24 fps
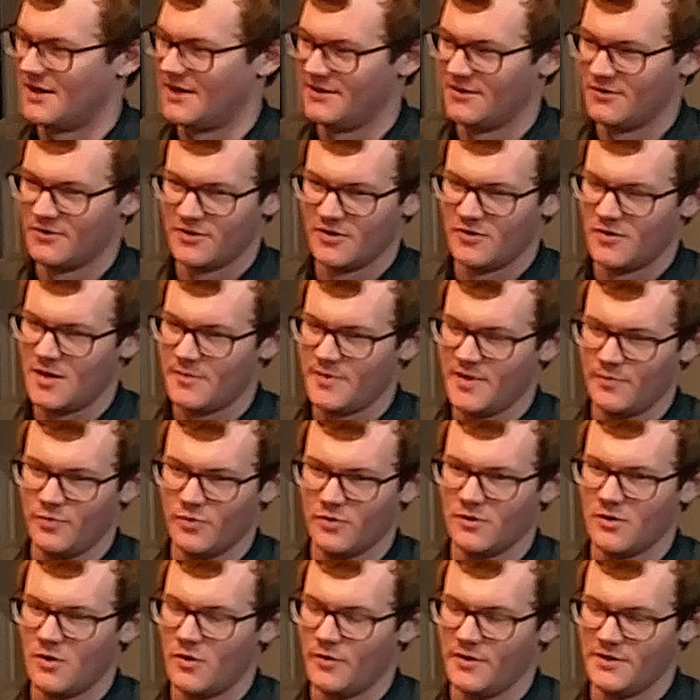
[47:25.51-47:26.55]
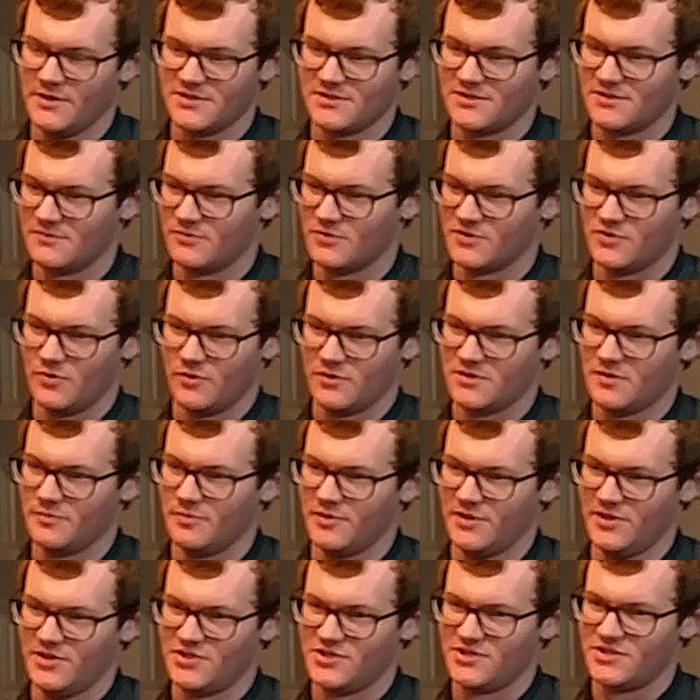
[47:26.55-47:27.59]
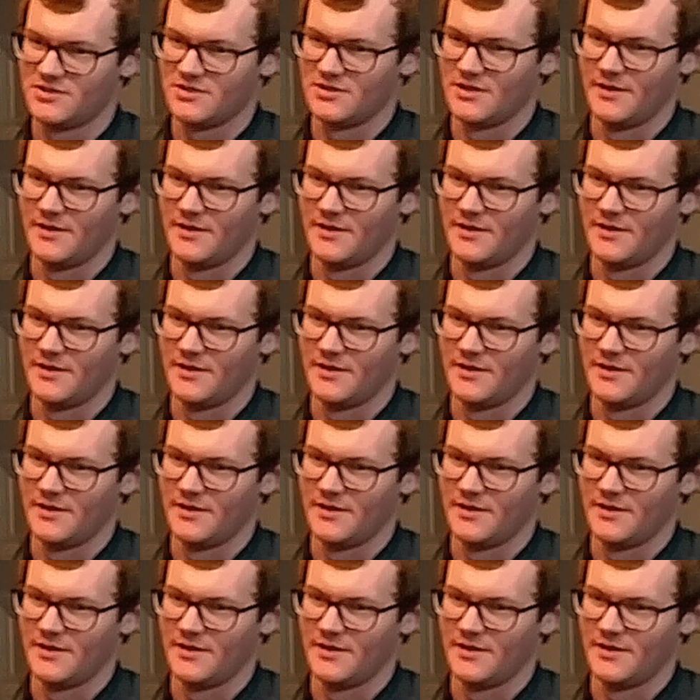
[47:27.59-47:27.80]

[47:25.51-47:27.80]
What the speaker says: I don't know why people always resort to bleach.